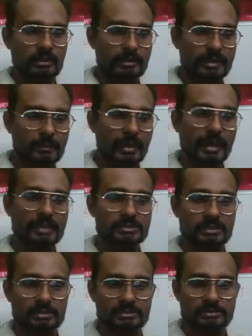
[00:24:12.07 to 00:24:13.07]

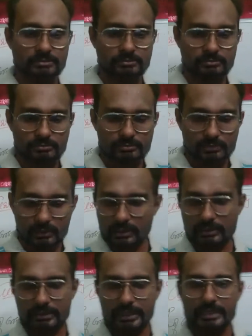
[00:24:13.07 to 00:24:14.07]
Imagine
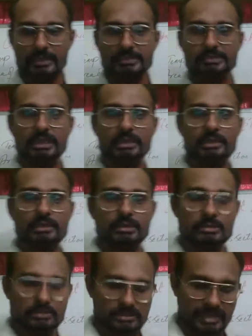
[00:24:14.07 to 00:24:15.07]
there is a
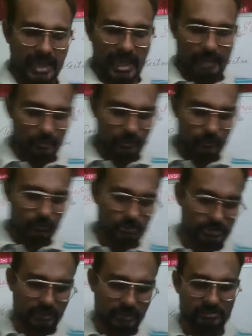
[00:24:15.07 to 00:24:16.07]
tap
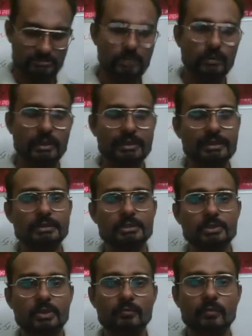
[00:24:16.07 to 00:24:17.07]
which gives me 1
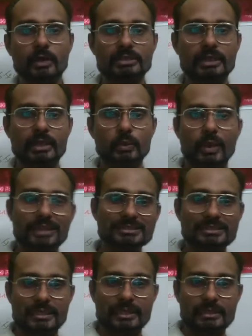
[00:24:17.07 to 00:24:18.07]
liter of water in 1
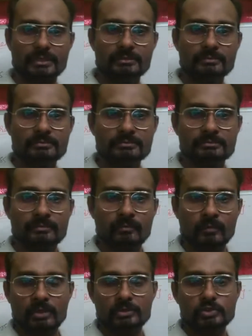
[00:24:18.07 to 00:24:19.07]
second.
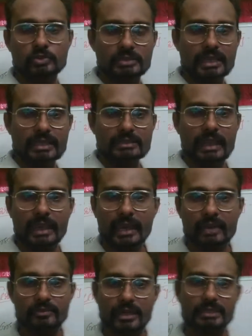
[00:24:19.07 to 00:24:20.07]
To that I
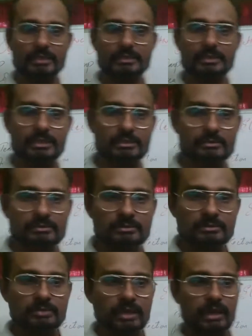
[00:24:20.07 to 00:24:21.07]
have connected
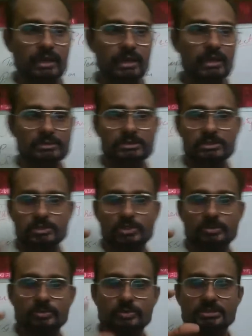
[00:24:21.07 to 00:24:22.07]
a
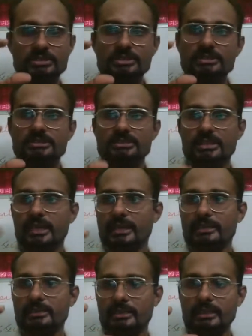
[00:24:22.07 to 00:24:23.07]
tube which is
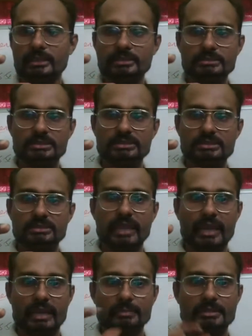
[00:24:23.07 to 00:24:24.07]
say 3 inches in
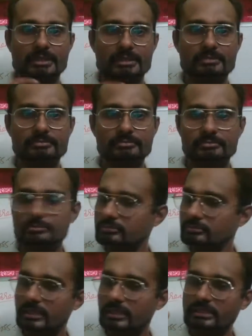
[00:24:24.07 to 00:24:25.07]
diameter,
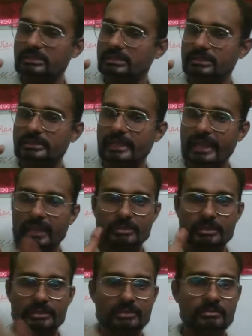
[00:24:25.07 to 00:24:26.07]
3 inches in
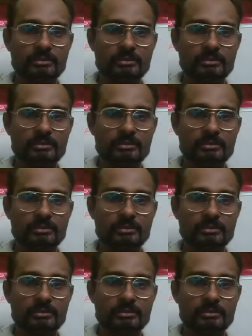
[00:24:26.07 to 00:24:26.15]
diameter,